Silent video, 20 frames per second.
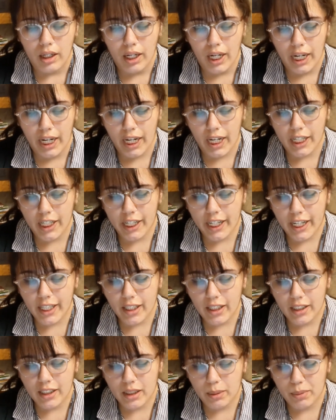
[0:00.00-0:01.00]
Anne
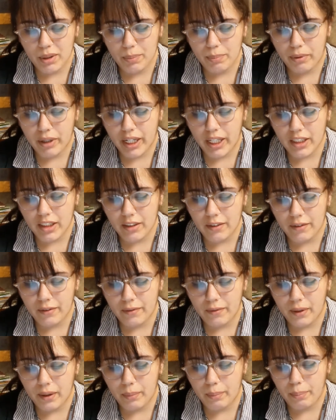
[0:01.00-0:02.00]
gathered some sprays
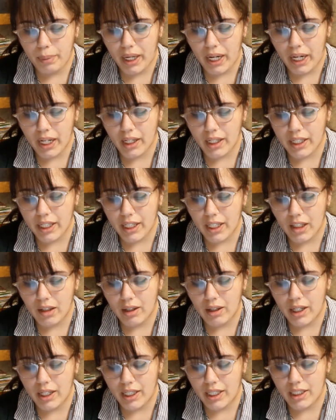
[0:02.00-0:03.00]
of pale yellow
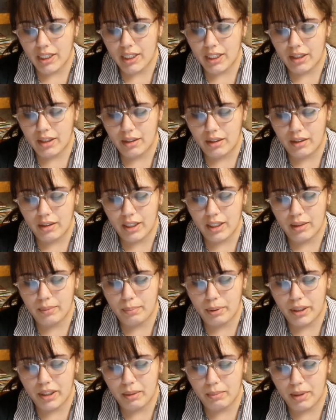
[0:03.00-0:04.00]
honeysuckle and
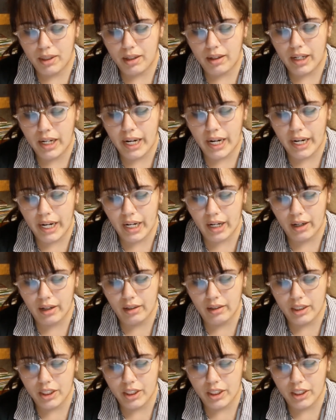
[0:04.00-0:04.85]
put them in her hair.